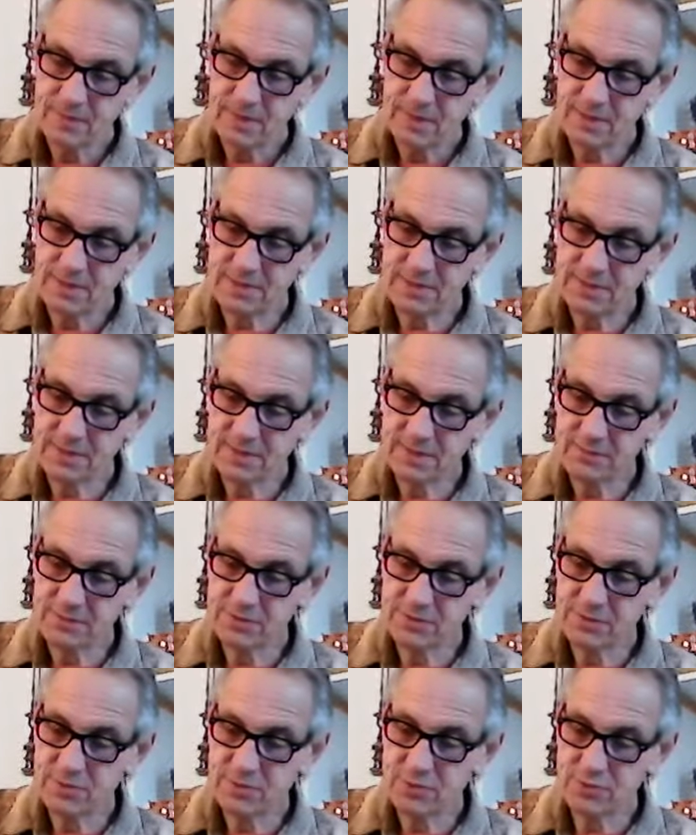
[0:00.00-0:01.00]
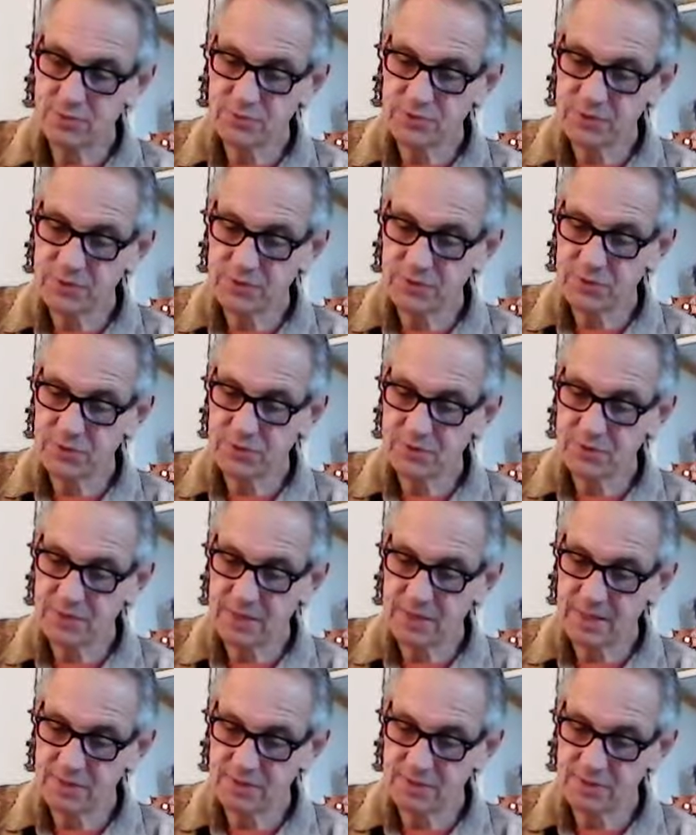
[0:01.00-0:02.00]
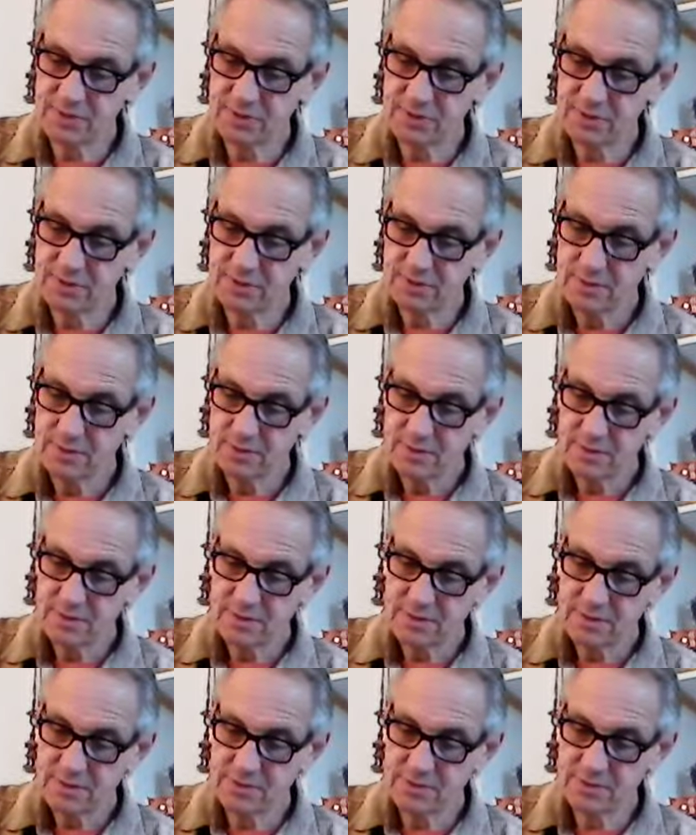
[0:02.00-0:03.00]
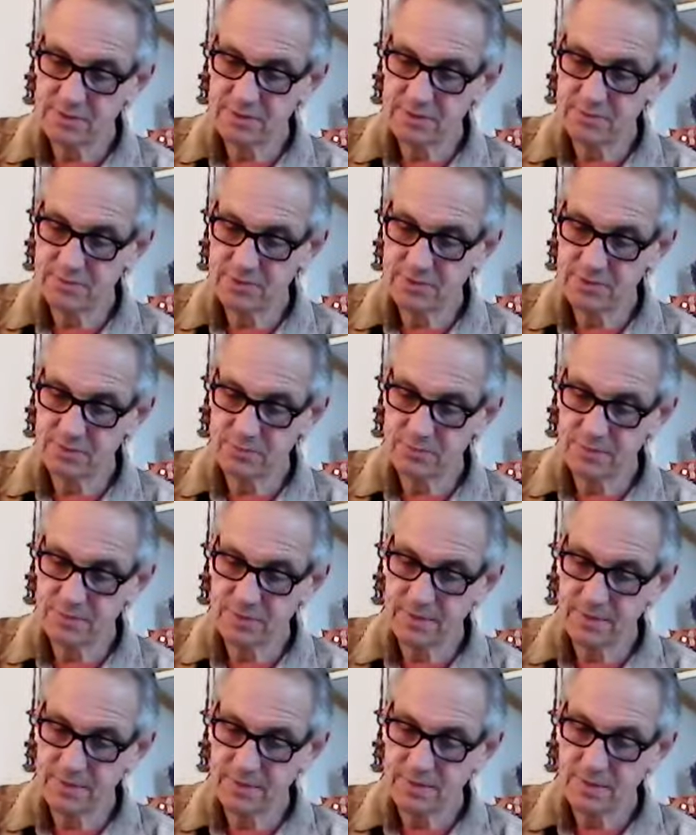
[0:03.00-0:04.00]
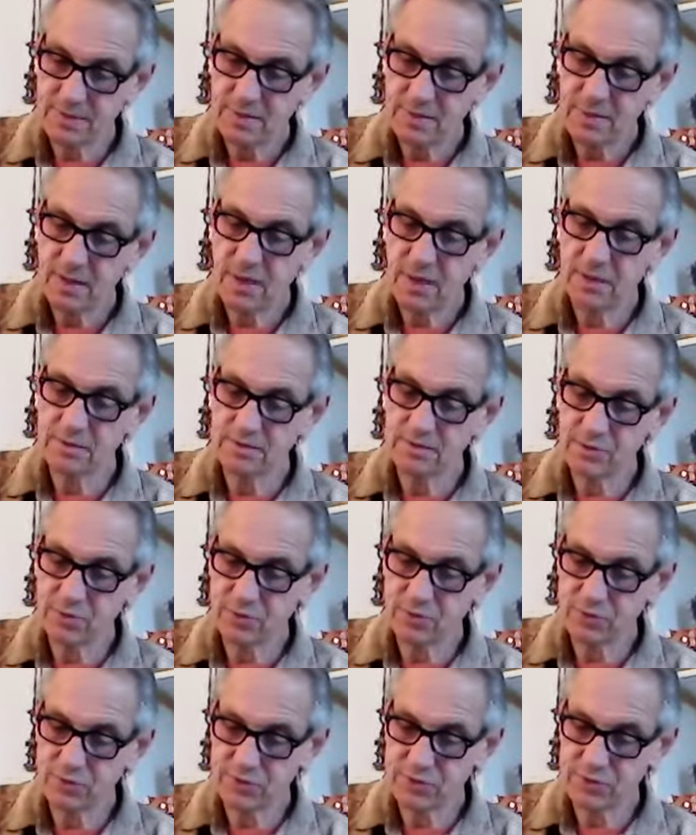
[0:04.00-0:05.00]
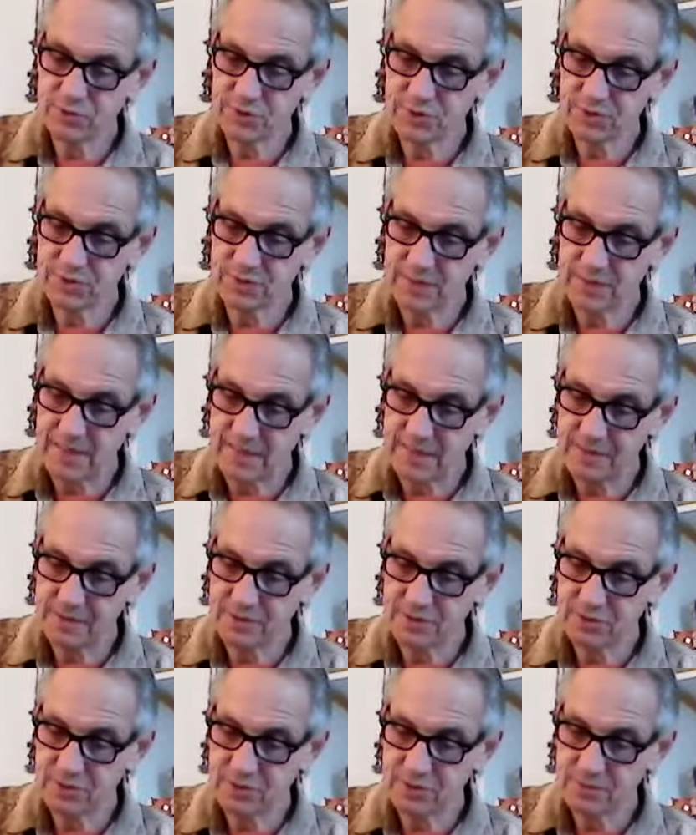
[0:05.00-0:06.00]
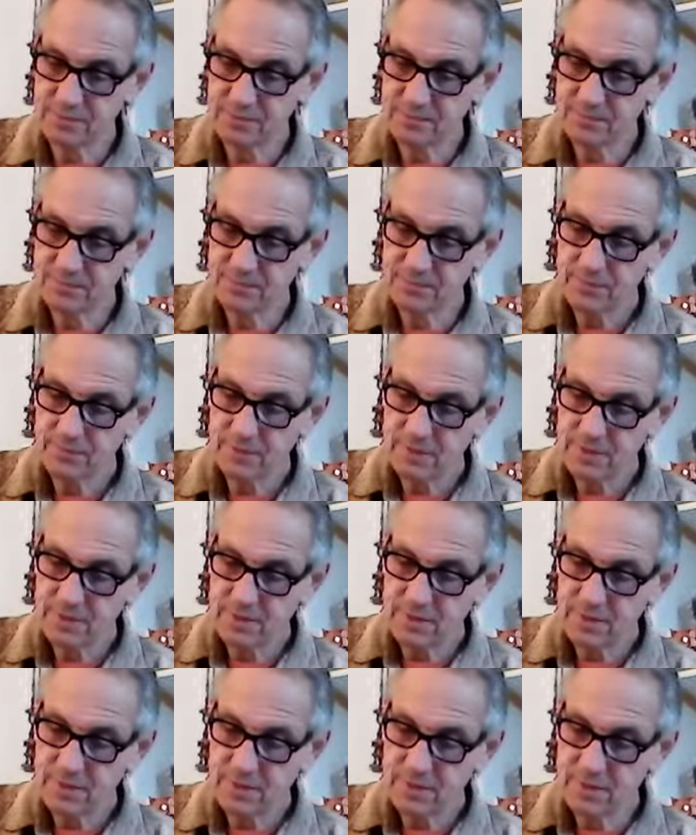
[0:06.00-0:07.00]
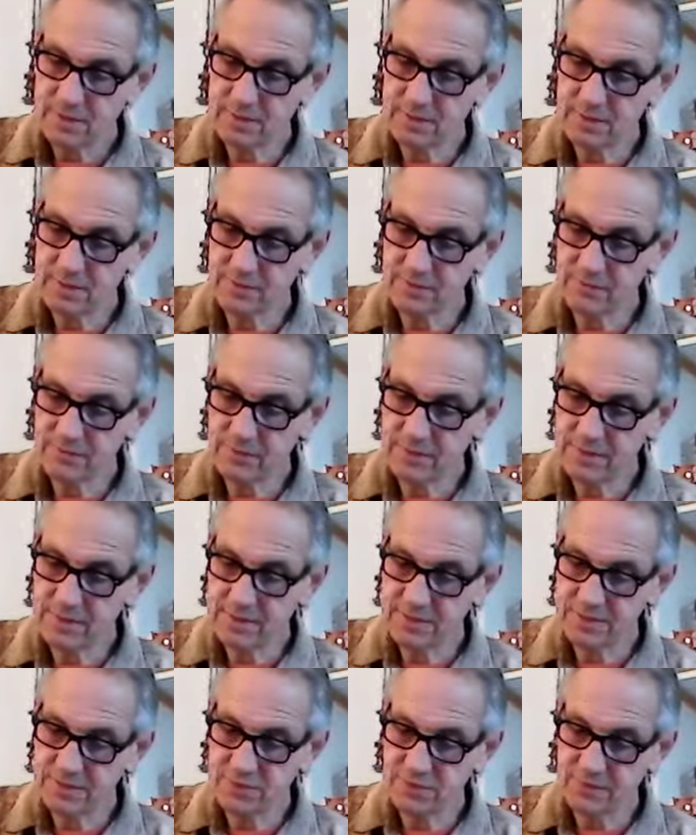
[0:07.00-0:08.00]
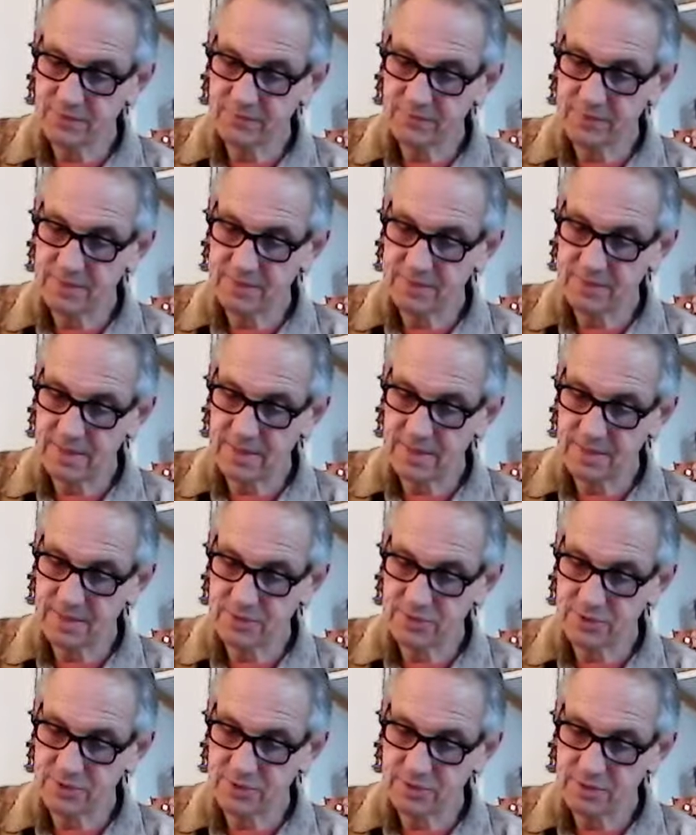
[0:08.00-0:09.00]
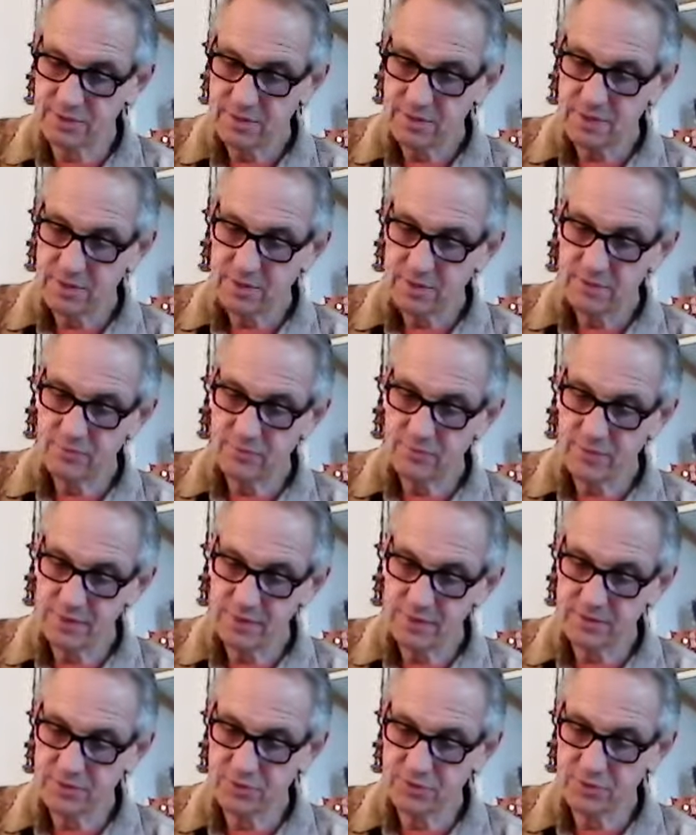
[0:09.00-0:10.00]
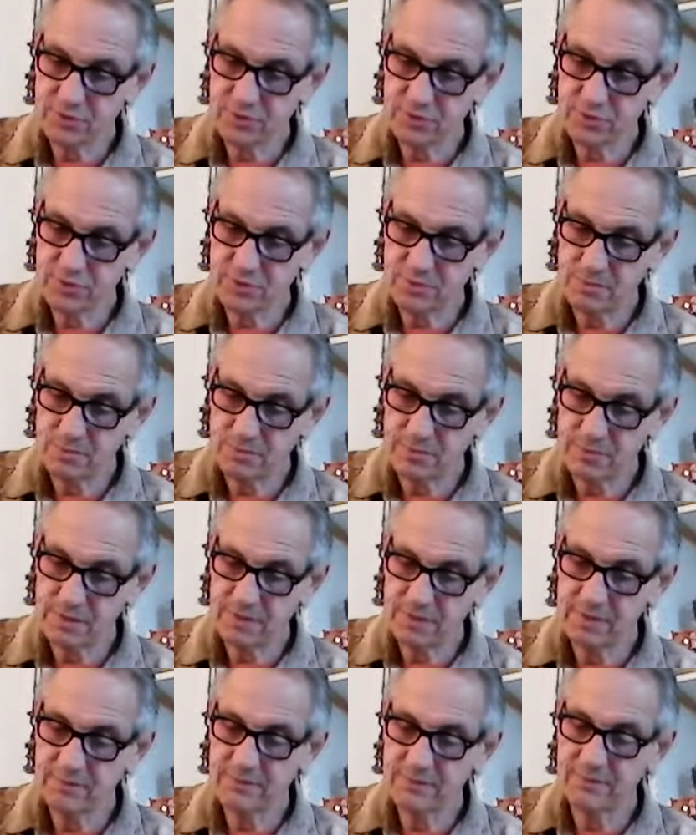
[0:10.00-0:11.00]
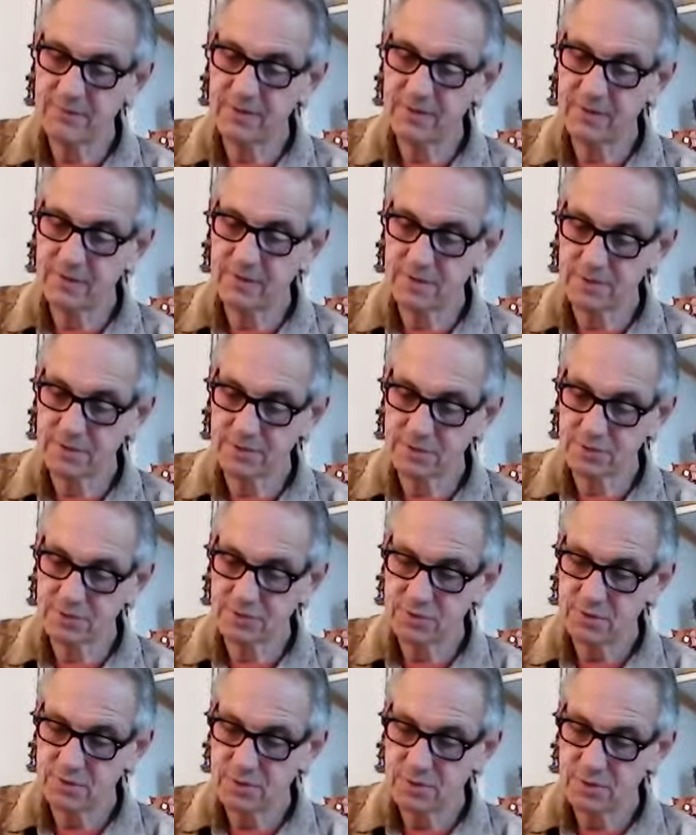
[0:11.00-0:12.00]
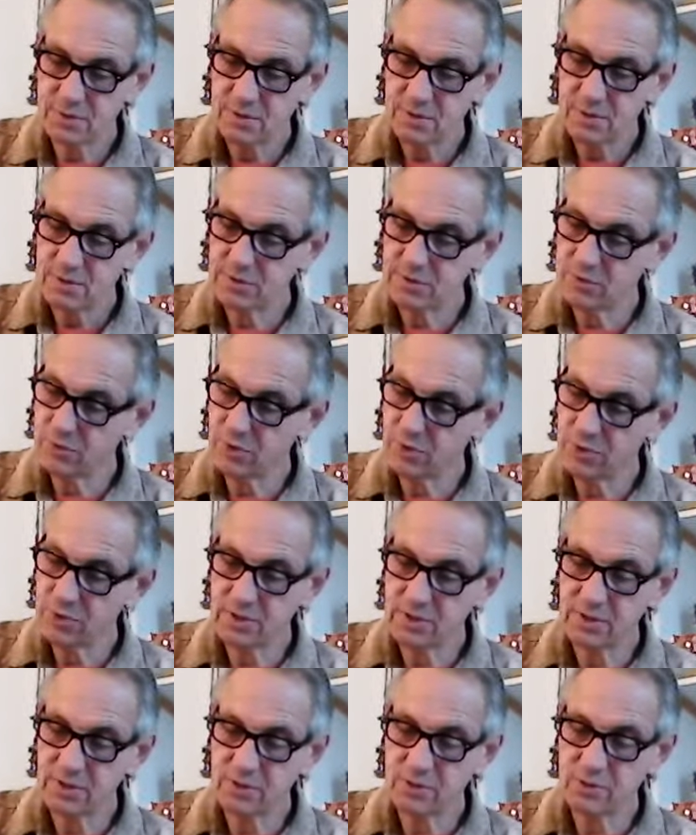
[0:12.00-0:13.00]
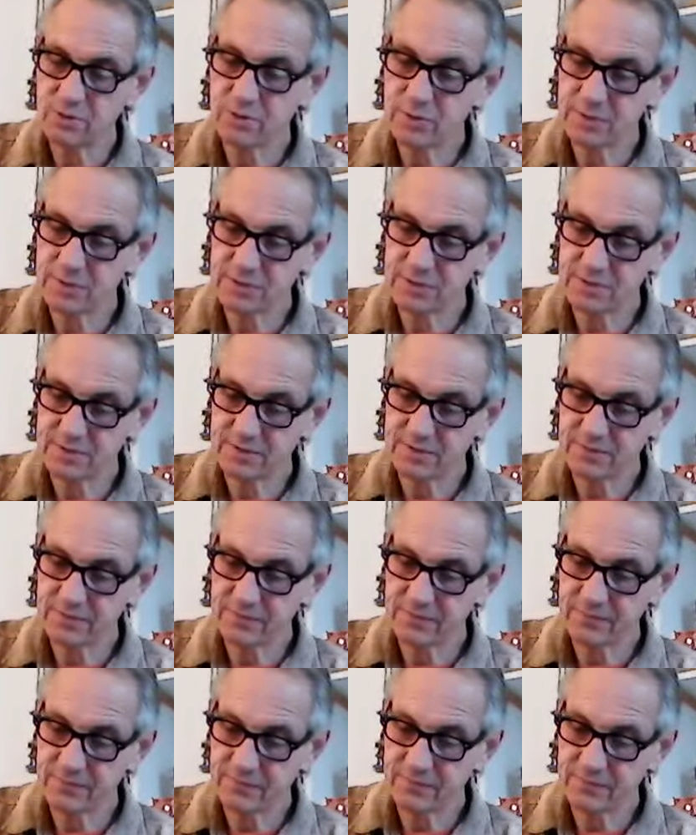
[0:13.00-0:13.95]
As there is conditioned energy, there seems to be unconditioned energy. And the release of that energy renders a human being fearless, non-acquisitive,